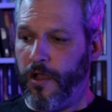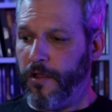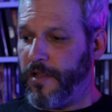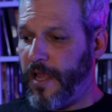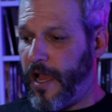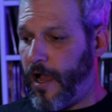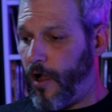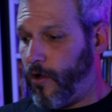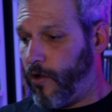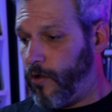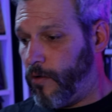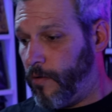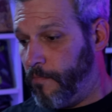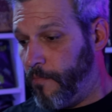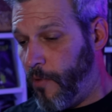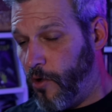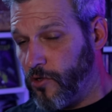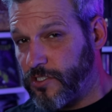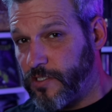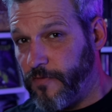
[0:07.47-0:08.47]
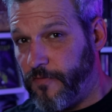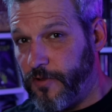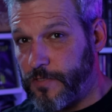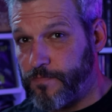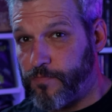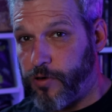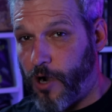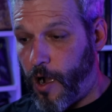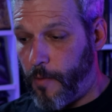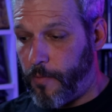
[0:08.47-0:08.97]
Now, most of us
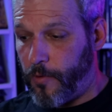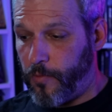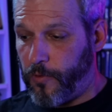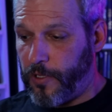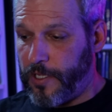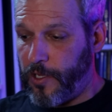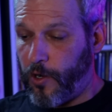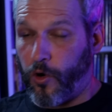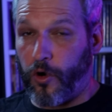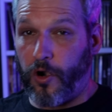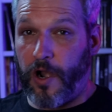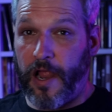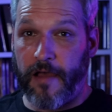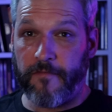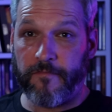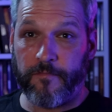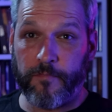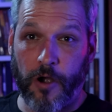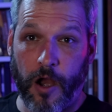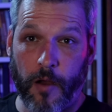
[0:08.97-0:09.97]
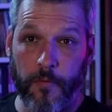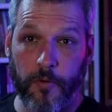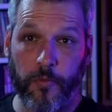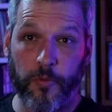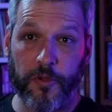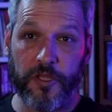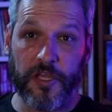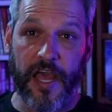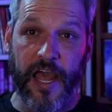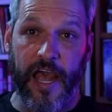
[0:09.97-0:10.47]
probably or have
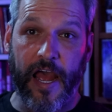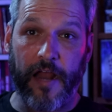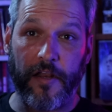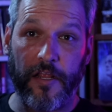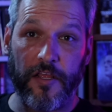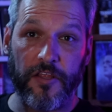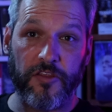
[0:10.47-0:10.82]
probably had